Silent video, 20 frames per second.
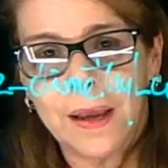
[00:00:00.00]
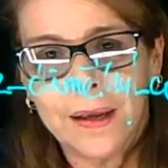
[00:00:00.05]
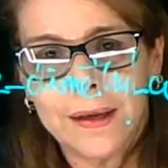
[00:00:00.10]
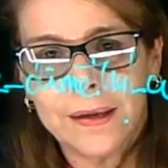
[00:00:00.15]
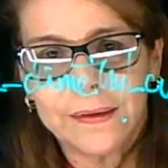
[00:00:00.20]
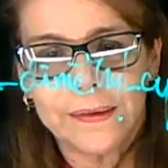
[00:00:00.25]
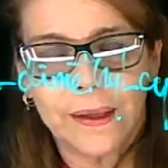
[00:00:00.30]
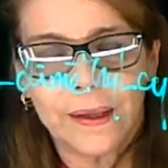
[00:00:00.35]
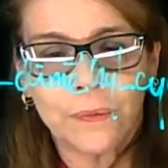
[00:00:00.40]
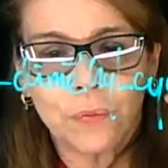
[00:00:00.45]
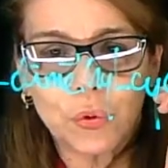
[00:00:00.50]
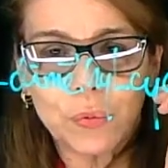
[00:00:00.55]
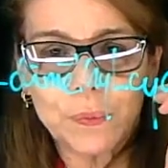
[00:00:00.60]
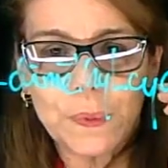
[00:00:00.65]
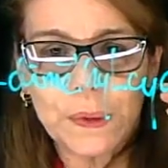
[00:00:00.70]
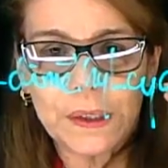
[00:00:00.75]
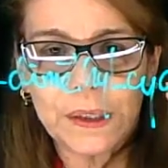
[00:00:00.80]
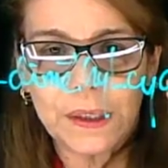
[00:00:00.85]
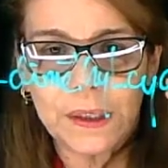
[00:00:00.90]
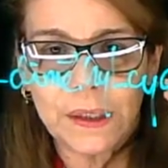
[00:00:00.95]
they will
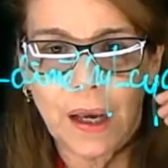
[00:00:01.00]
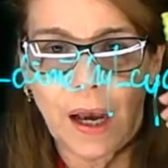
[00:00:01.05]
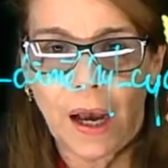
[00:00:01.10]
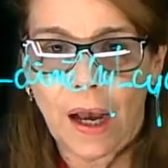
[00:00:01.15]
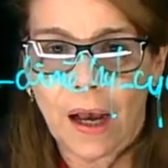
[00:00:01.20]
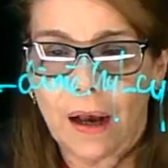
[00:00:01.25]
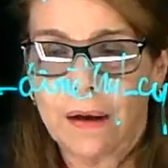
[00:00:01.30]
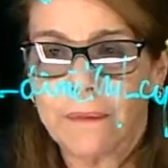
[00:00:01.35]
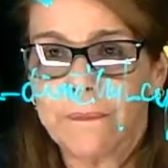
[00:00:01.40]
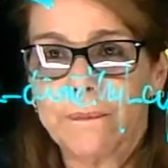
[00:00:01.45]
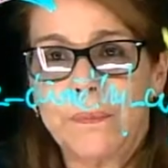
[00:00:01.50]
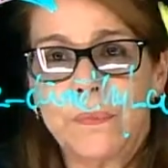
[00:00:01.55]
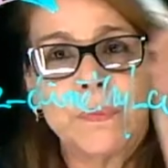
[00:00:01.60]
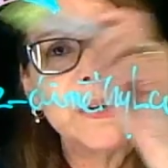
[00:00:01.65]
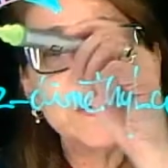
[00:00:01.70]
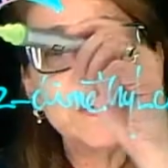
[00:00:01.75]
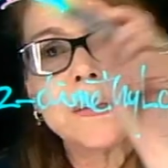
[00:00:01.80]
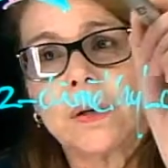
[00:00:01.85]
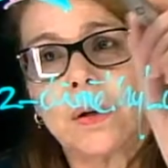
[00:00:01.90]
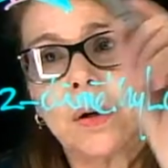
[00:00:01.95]
be,
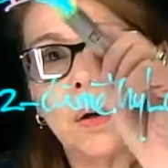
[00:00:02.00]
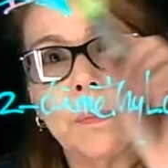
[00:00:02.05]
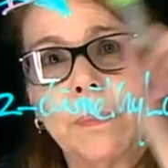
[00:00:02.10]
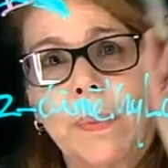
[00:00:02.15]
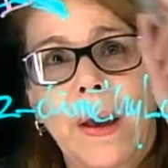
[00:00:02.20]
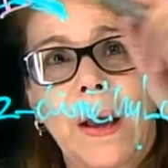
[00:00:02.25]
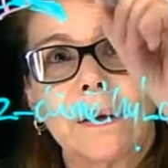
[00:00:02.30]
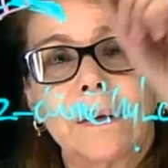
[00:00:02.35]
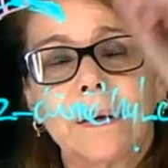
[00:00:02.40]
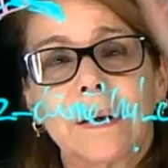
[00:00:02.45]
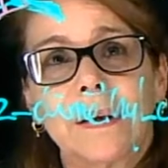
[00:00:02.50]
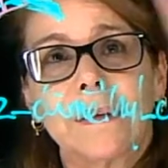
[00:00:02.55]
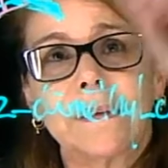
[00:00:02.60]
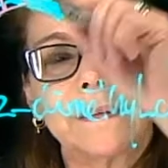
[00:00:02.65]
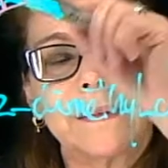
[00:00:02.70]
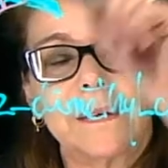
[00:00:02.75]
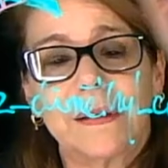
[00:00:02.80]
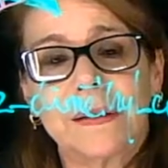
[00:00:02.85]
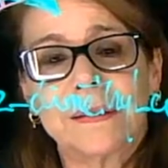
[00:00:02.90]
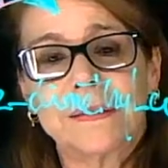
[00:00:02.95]
meso compound is
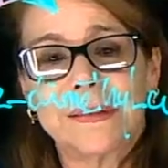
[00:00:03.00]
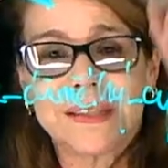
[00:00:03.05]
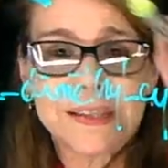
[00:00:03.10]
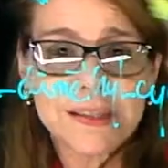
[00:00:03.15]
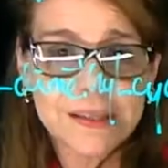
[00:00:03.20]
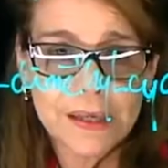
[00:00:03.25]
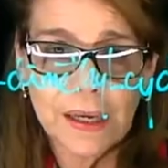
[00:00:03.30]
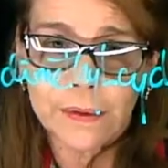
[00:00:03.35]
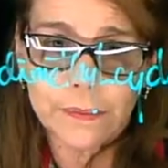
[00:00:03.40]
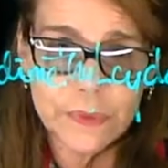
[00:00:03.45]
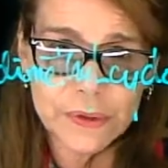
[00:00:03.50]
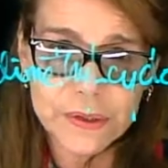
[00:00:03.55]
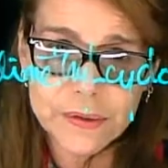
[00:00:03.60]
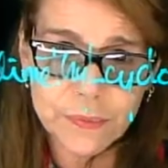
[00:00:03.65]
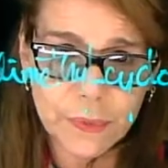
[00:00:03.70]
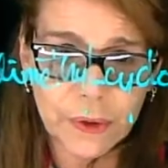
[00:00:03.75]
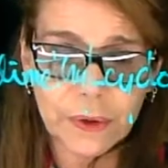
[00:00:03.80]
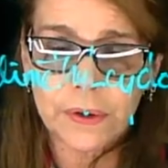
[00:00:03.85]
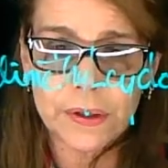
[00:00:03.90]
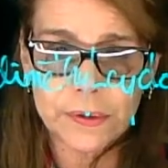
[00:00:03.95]
the same as
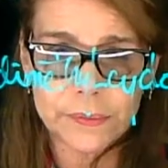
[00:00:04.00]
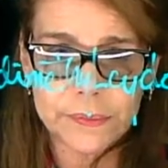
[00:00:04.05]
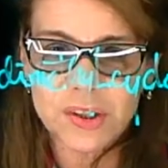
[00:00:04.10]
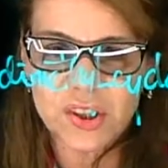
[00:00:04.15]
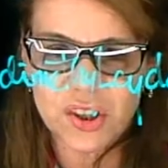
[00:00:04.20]
mirror image,